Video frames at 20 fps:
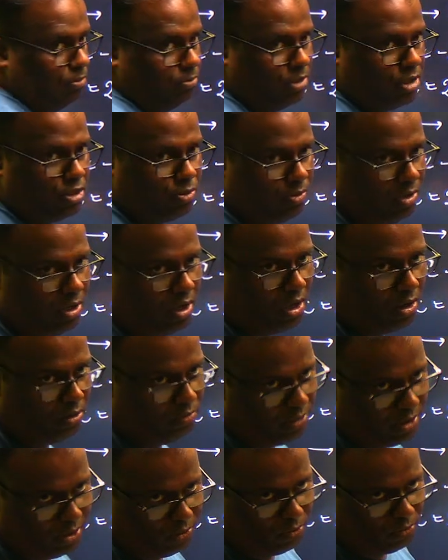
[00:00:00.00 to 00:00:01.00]
This will how
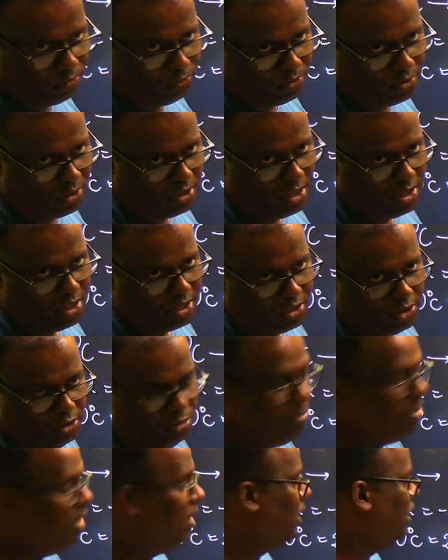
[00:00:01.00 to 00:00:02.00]
we'll go for
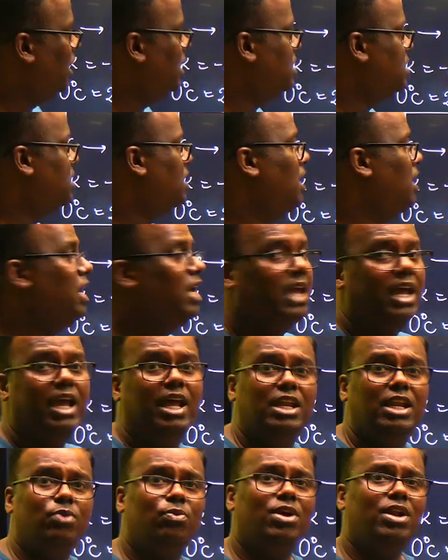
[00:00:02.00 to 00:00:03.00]
numericals.
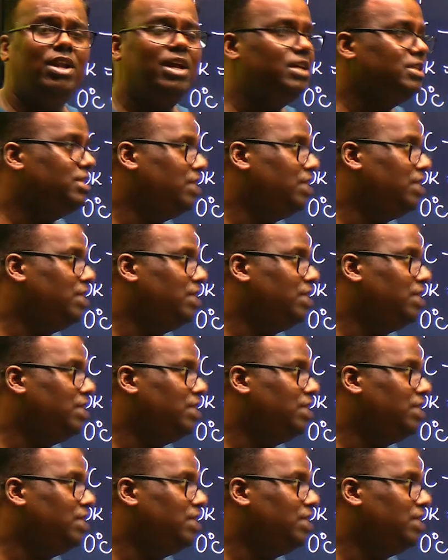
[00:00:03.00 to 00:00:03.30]
Anyone has any